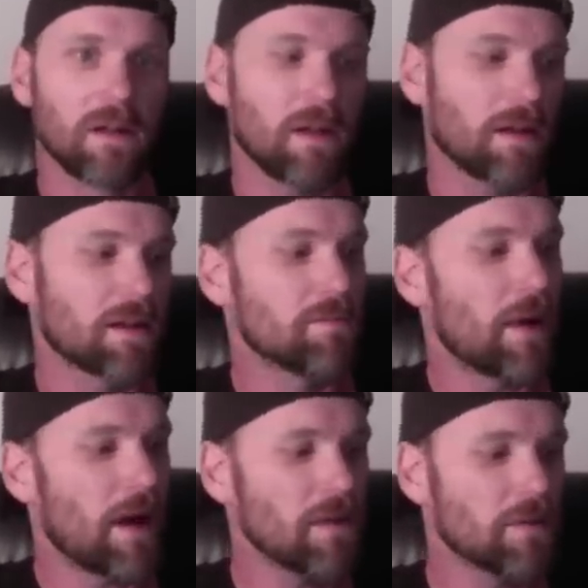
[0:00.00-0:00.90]
and
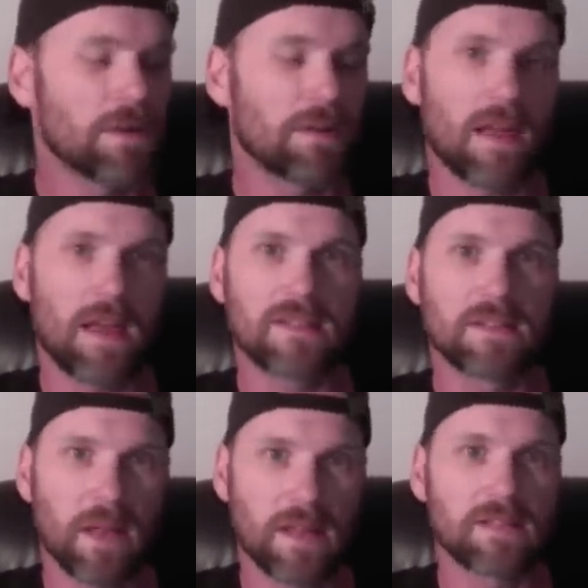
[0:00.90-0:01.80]
combine it with
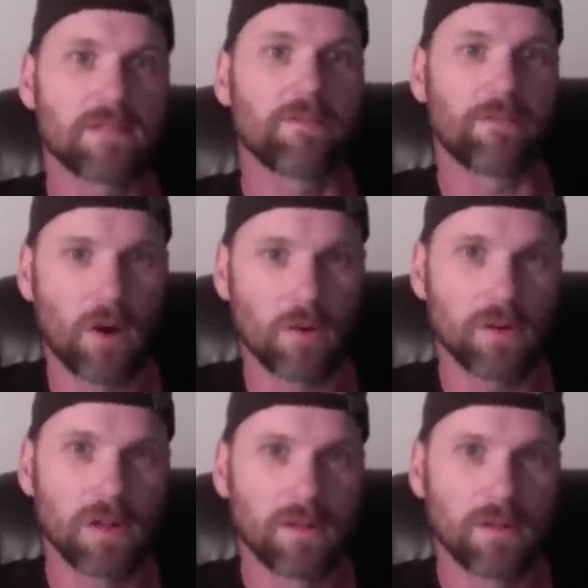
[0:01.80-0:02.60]
SMS and phone